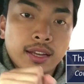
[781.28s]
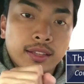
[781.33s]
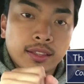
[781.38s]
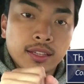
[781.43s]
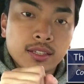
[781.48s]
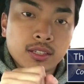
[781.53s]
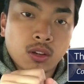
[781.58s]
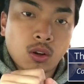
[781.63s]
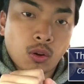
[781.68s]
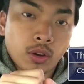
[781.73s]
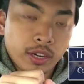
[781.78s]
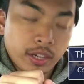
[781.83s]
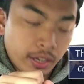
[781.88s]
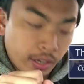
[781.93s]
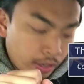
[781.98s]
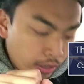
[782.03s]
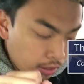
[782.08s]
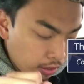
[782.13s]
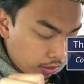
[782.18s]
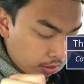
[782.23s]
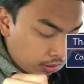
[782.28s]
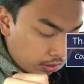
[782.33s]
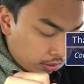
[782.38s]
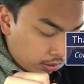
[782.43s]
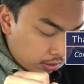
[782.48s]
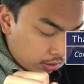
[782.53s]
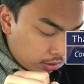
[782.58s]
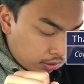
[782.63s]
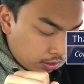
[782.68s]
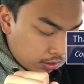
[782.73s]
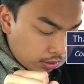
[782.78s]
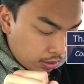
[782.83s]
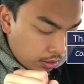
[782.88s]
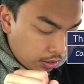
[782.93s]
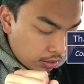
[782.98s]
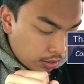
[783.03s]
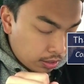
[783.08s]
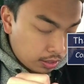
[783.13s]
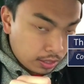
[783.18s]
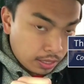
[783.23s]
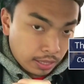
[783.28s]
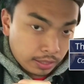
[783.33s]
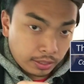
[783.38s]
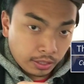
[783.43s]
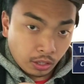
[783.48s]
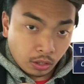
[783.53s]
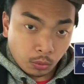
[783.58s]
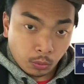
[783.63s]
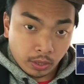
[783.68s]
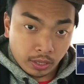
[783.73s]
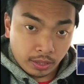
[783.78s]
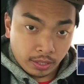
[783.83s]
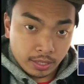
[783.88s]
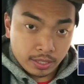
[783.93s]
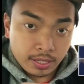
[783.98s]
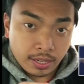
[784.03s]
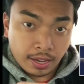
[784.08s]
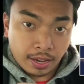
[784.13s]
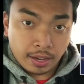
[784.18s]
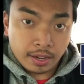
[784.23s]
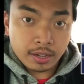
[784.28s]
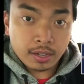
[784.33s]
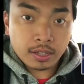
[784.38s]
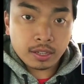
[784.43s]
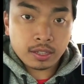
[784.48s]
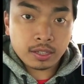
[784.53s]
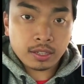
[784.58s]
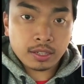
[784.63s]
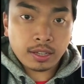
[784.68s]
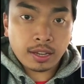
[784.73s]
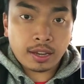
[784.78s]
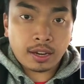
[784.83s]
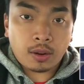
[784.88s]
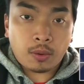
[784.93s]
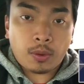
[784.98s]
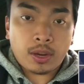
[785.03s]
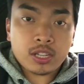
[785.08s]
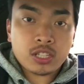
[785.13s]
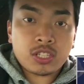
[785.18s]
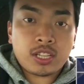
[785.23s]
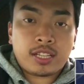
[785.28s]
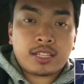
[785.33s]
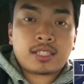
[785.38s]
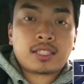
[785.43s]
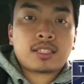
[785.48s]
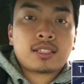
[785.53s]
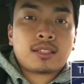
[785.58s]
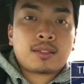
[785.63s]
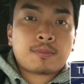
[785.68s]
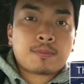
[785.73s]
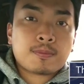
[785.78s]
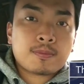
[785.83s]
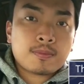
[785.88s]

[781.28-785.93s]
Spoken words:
take this coin here, take the other one in this hand, and watch this.